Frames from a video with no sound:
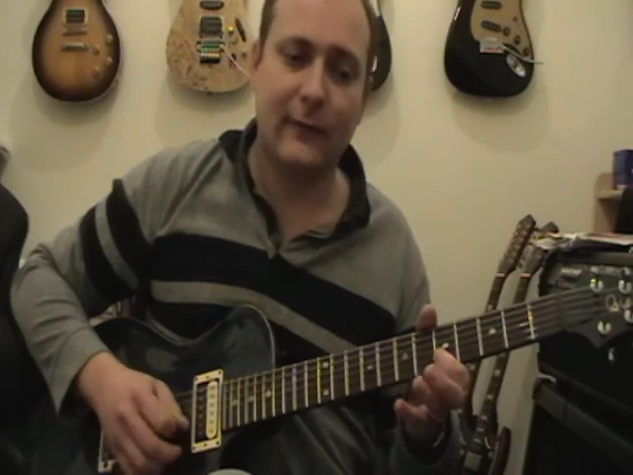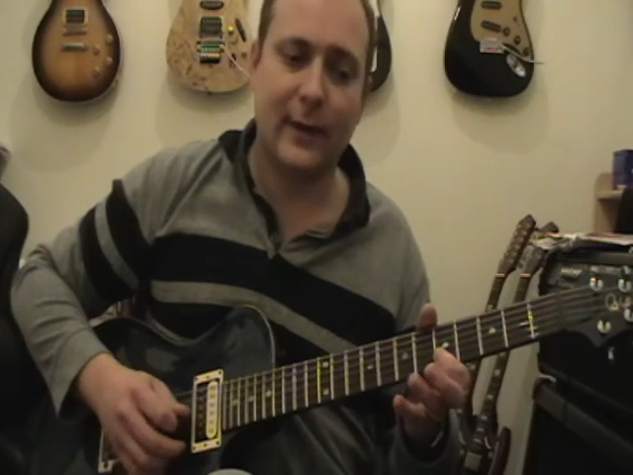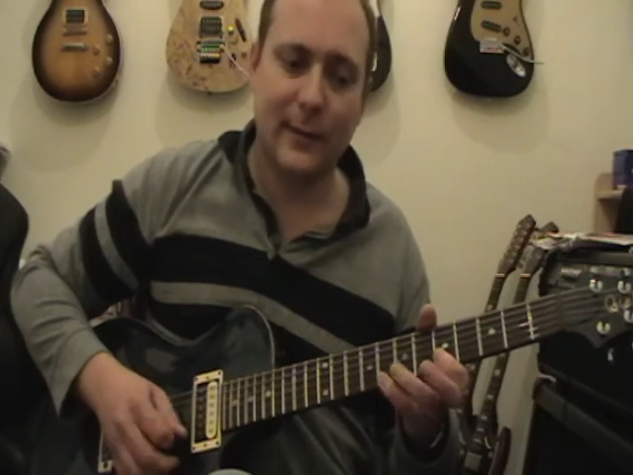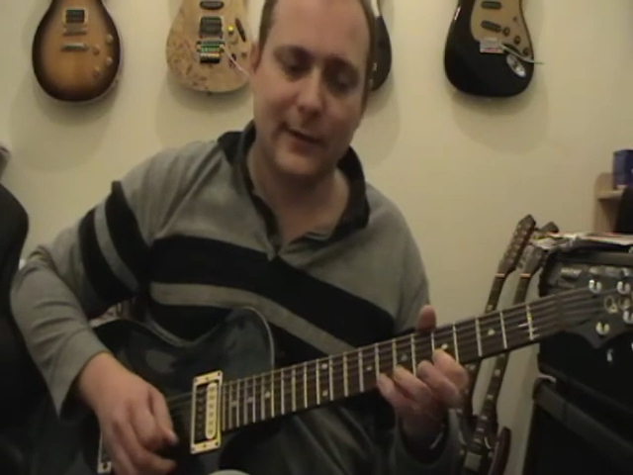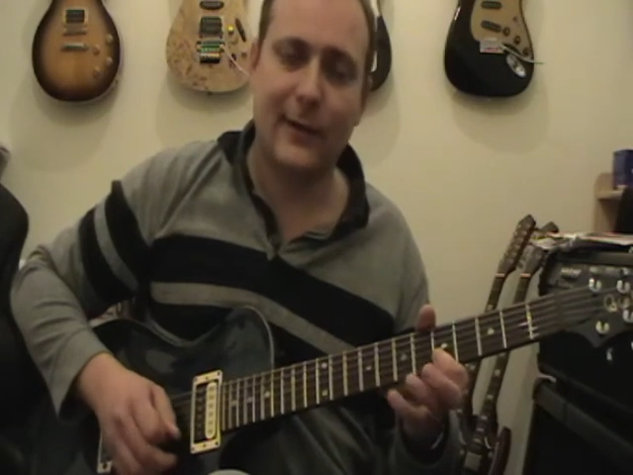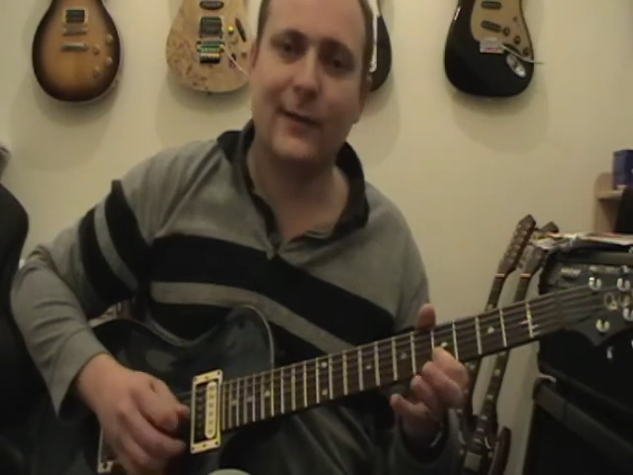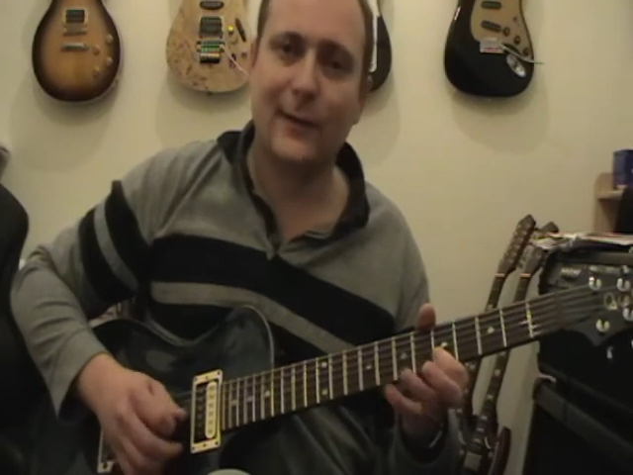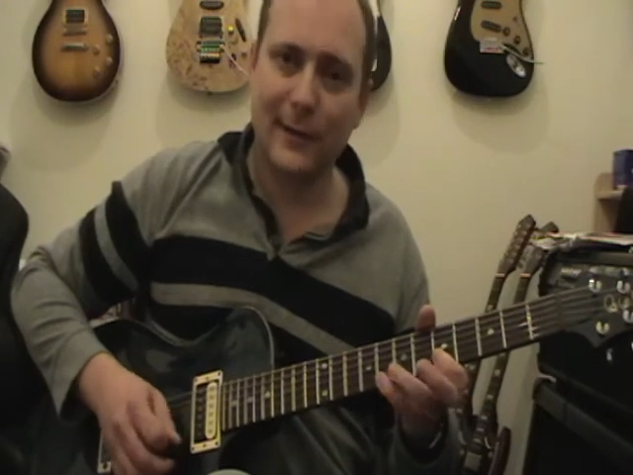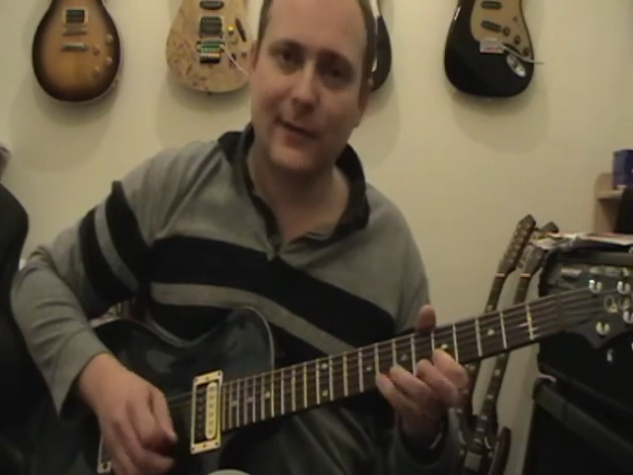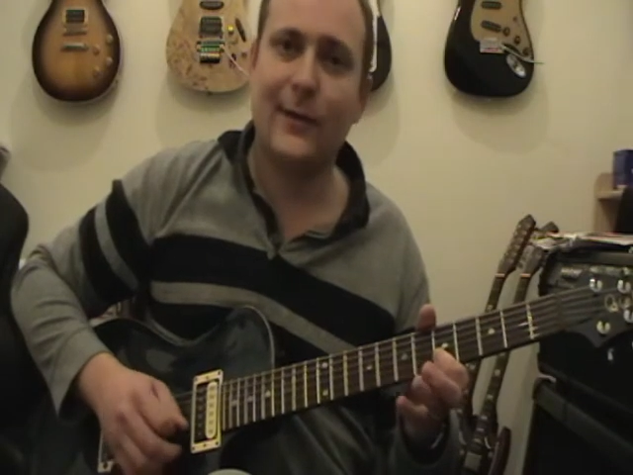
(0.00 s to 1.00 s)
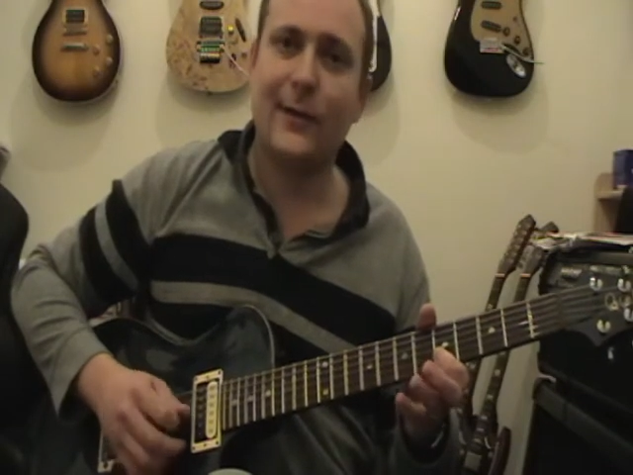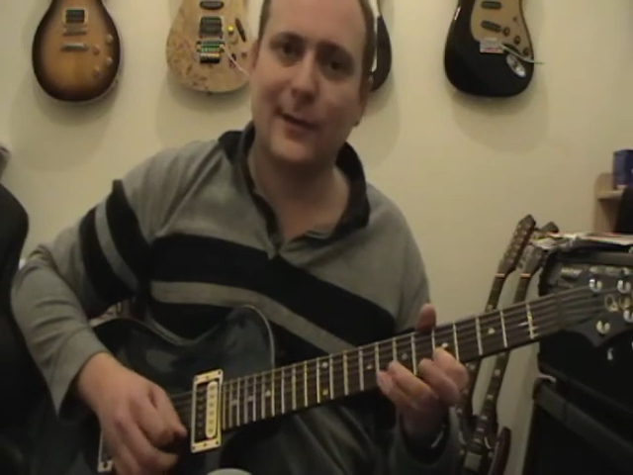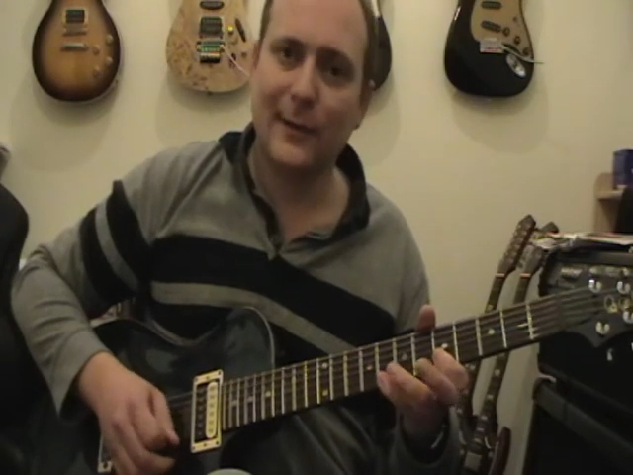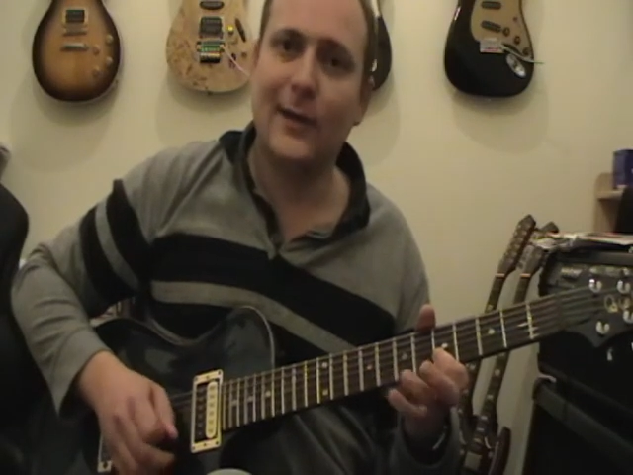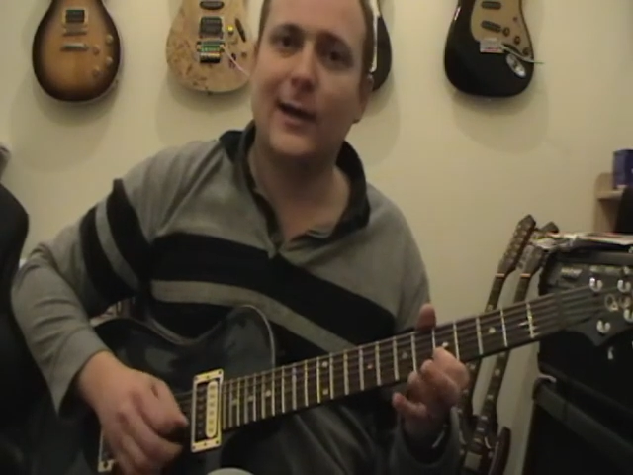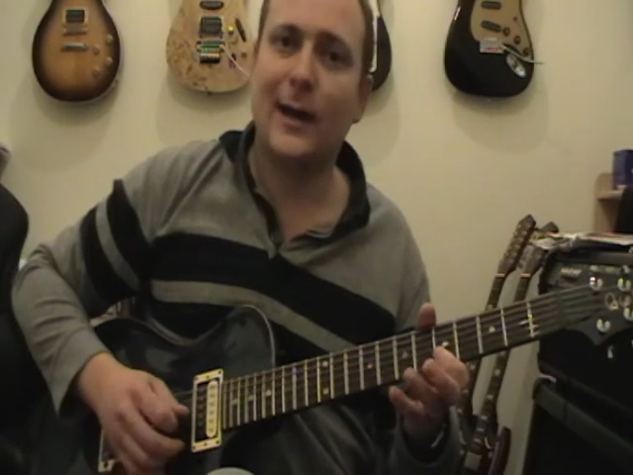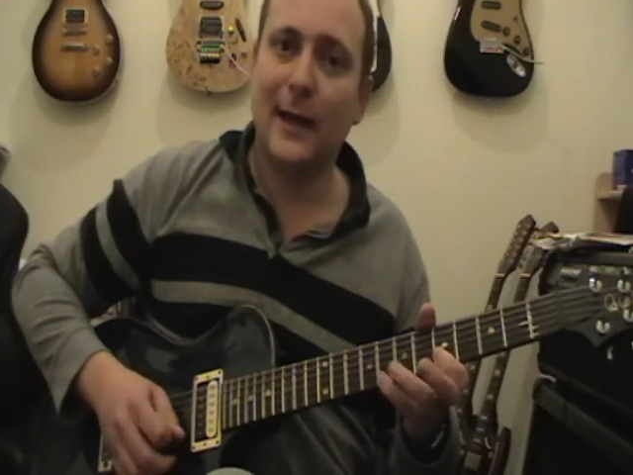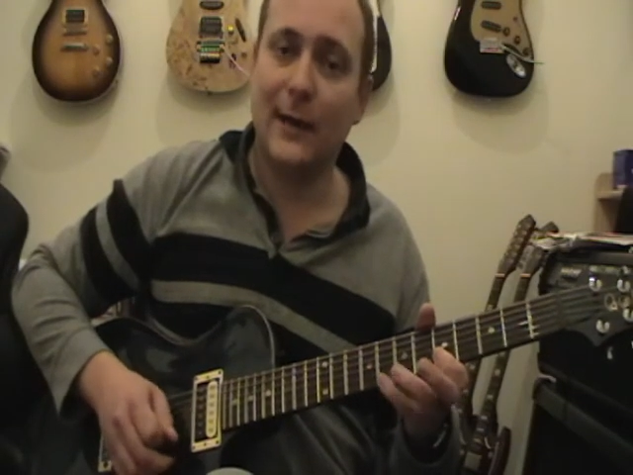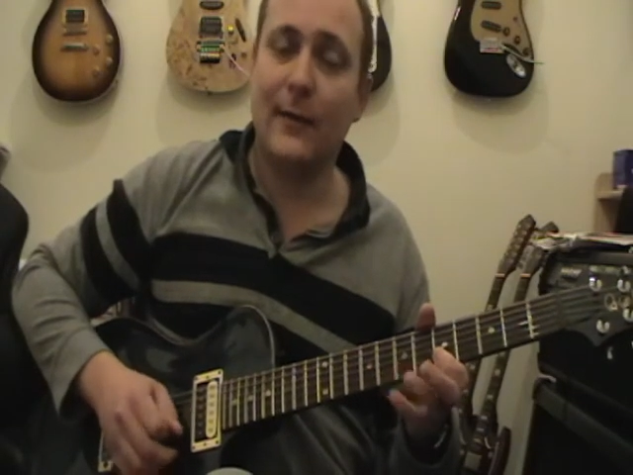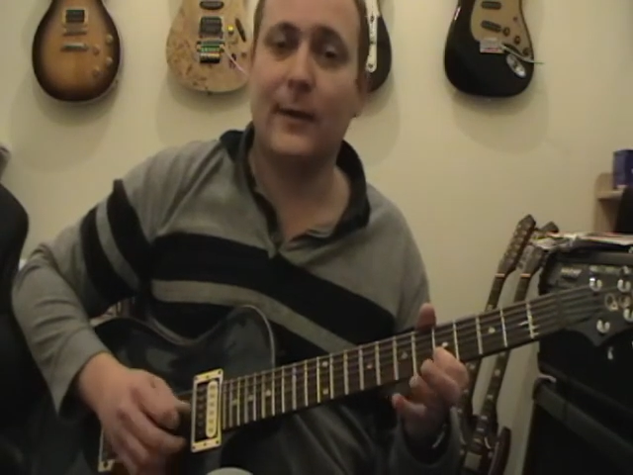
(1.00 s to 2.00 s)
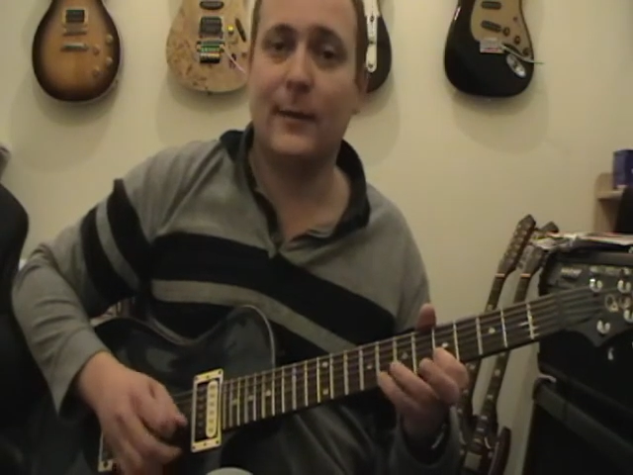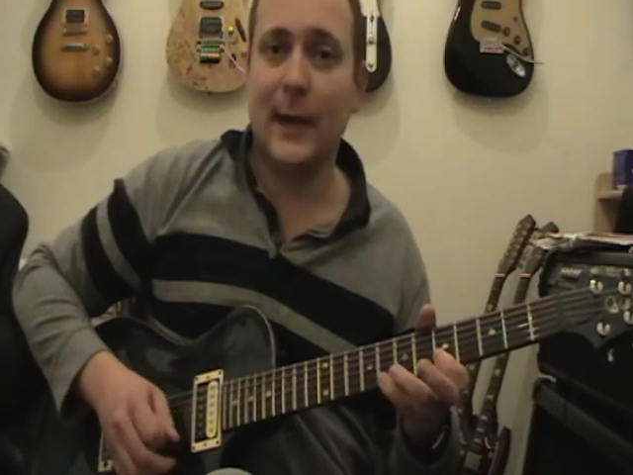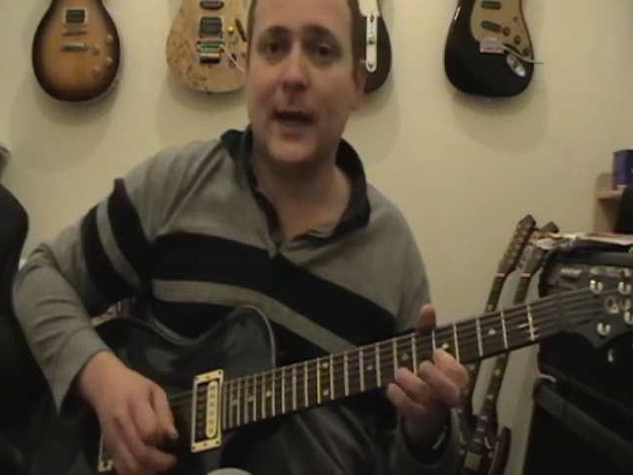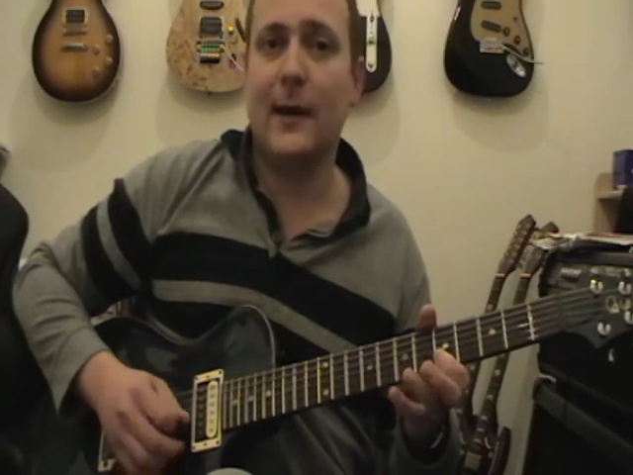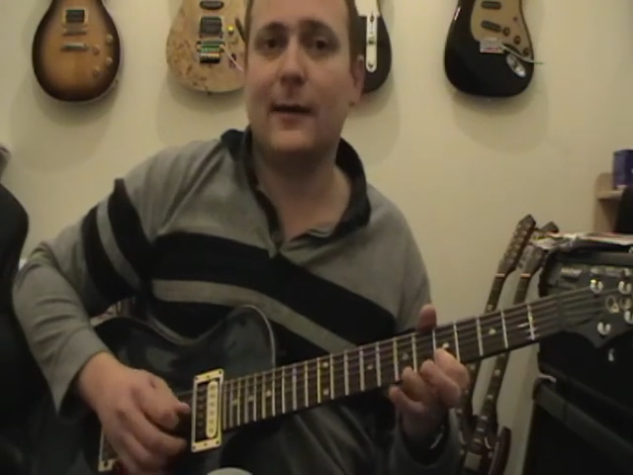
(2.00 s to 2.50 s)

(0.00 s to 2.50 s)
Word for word: three. And there we go.